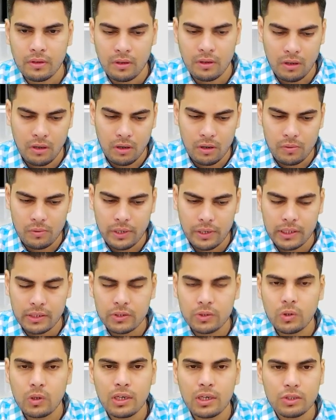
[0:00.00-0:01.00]
Alright,
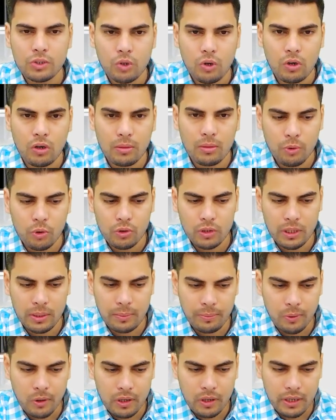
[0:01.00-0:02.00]
so let's talk about the
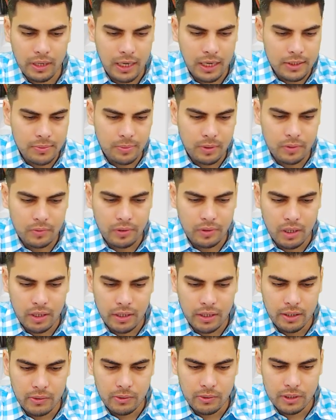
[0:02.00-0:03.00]
important aspect
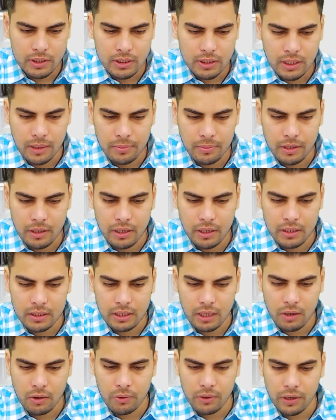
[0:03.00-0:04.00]
relating to this chapter, that is
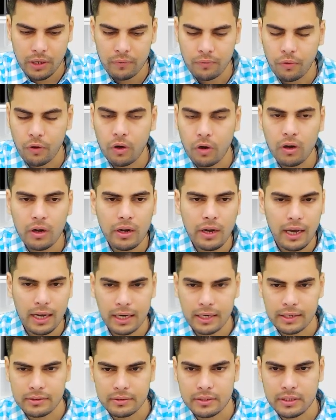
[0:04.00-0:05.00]
accounting for
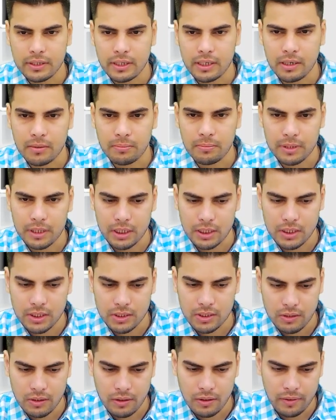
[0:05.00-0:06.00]
electricity companies.
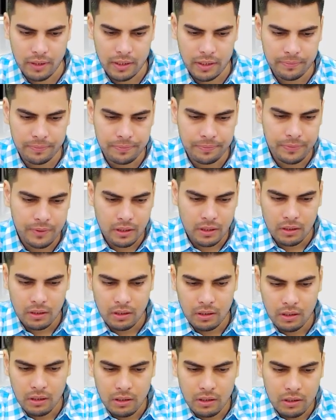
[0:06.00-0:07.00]
Alright,
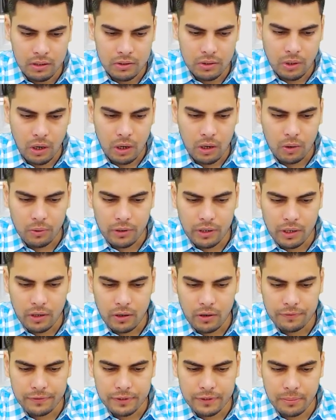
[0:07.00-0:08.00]
so accounting
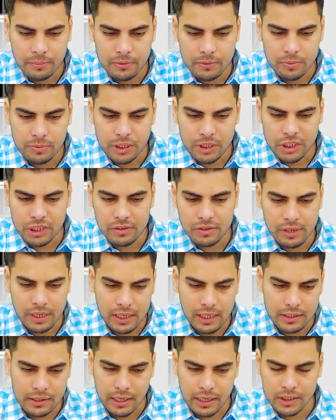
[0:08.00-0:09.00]
of some special
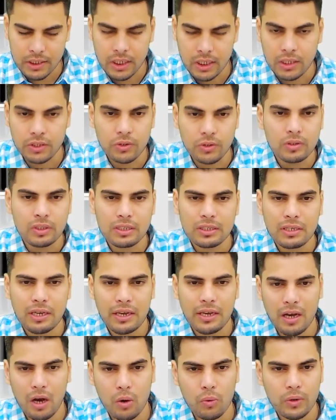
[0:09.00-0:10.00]
transaction. So just
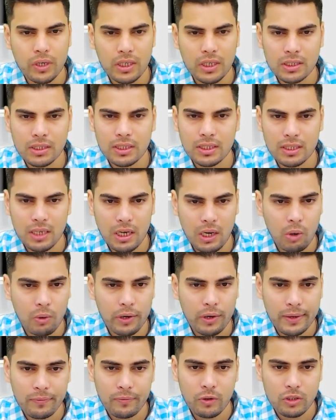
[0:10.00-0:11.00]
like how we discussed
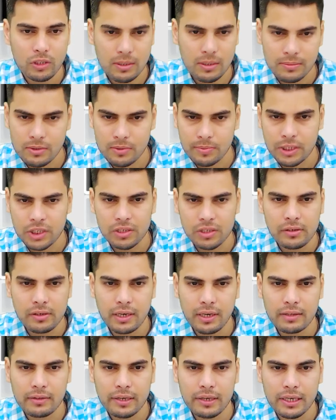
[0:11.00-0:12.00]
accounting for some special
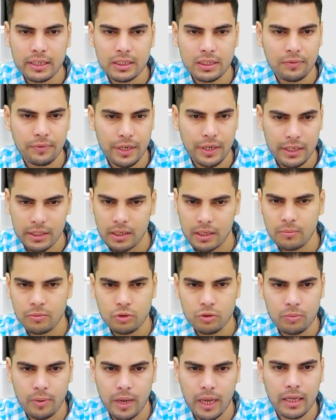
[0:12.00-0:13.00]
transaction when it comes
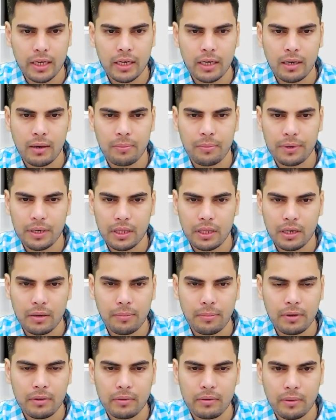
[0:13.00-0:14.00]
to banking company,
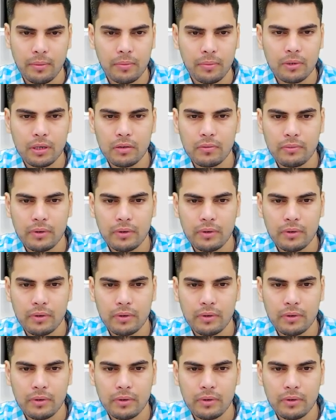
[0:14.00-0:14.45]
remember?